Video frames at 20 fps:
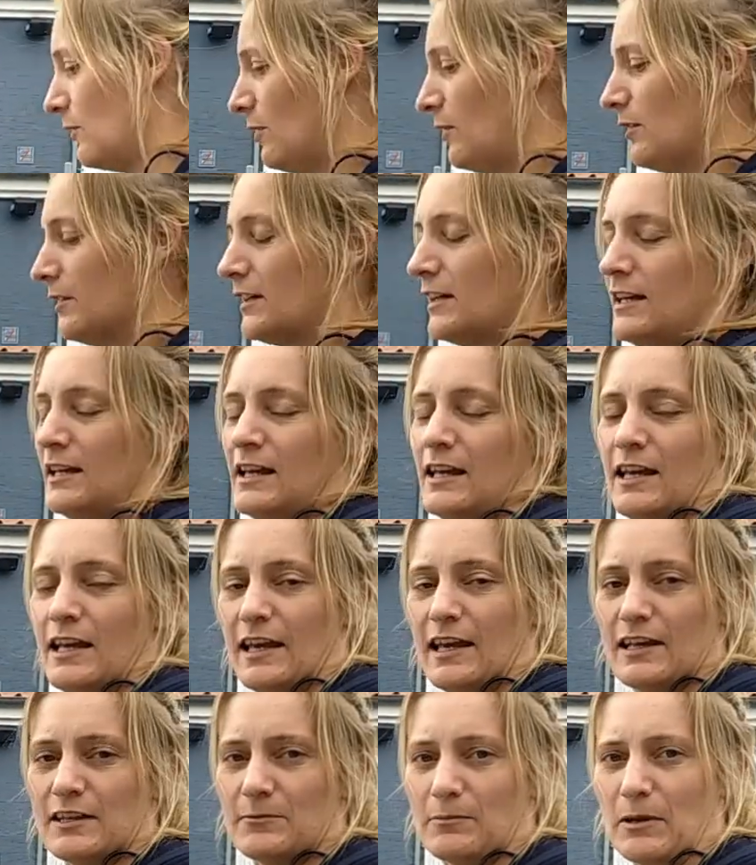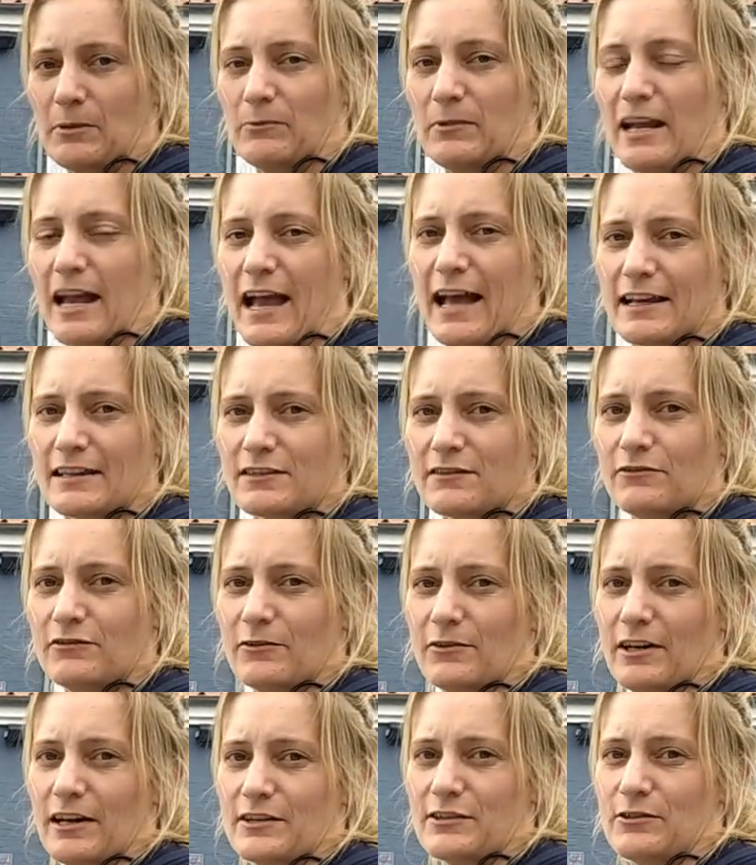all is when we ask
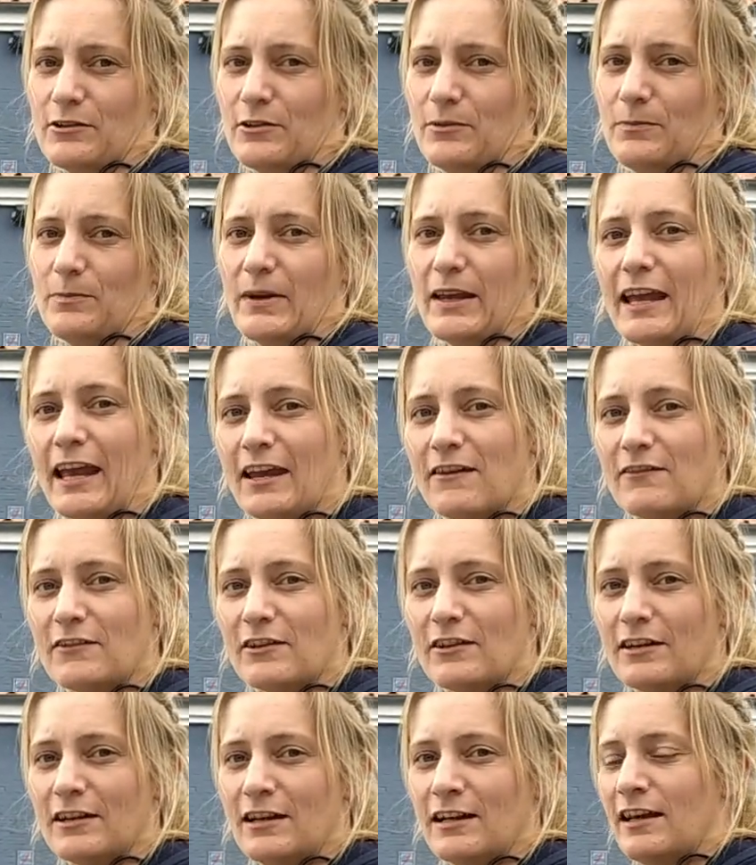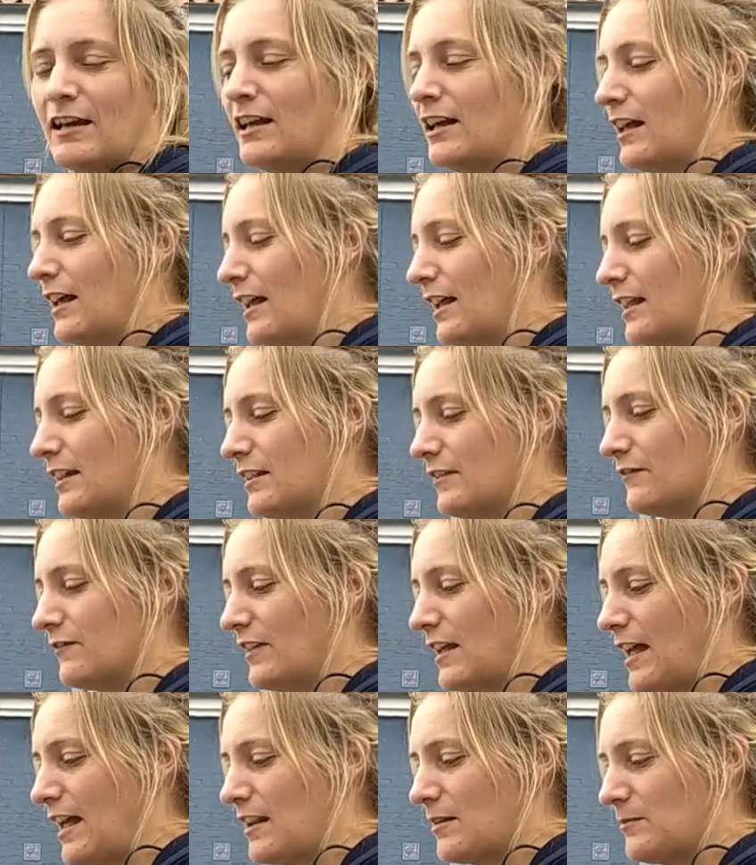for a certain behavior, and if
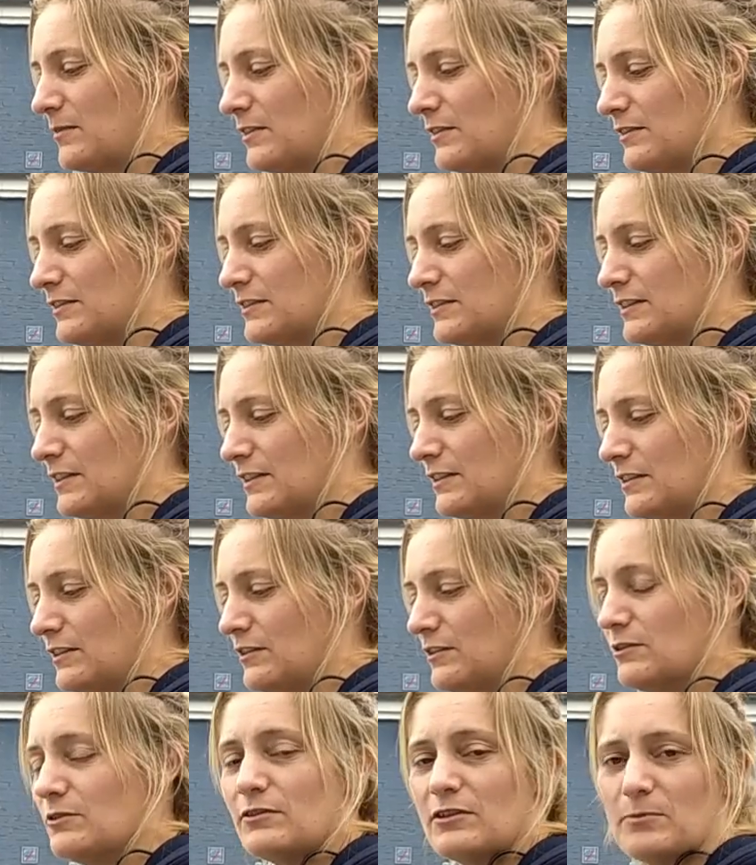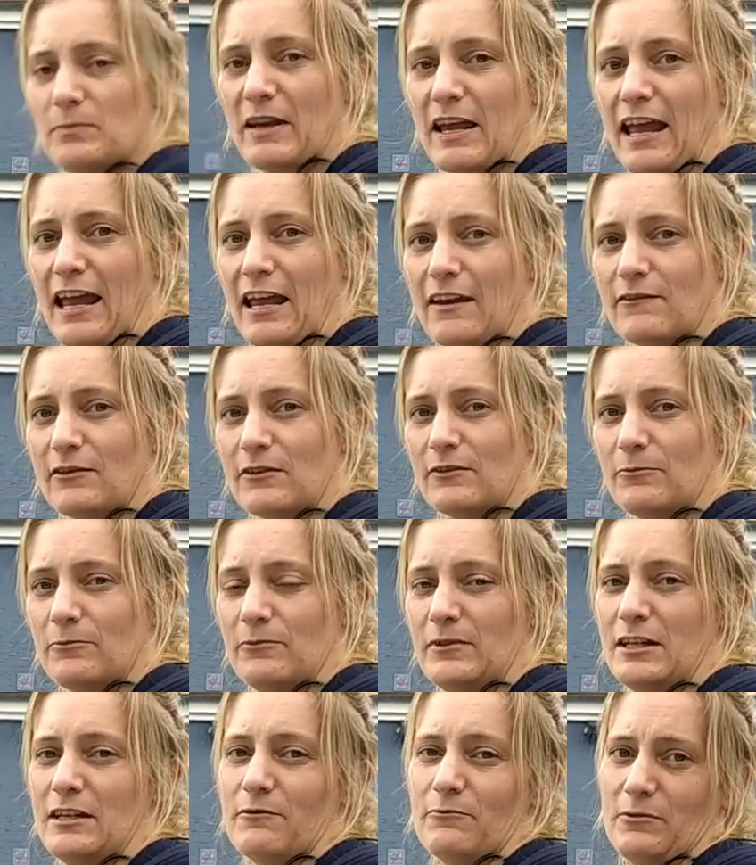the animals uh, do the behavior,
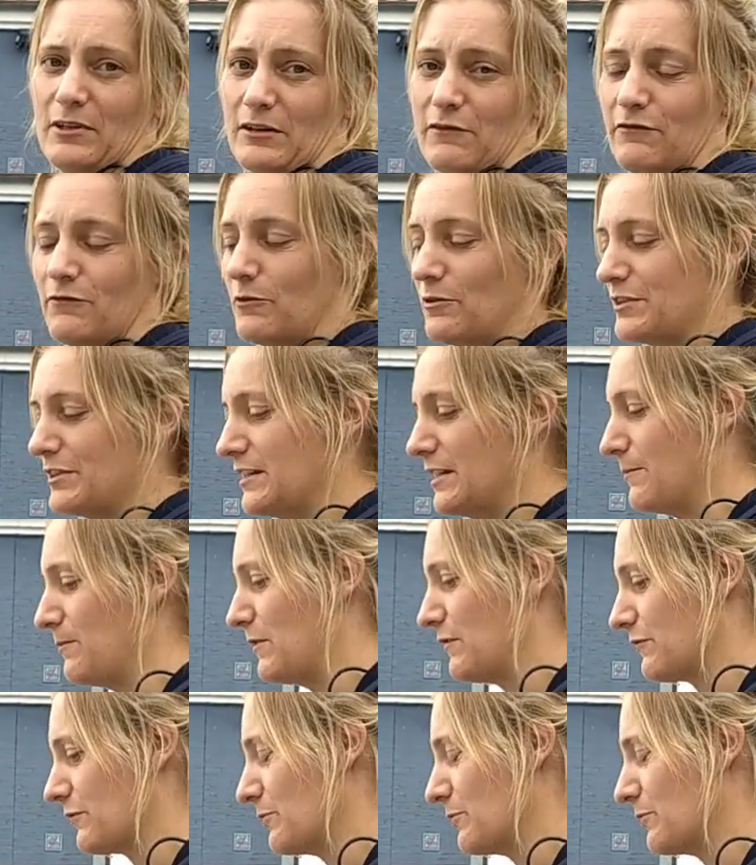we reinforce them,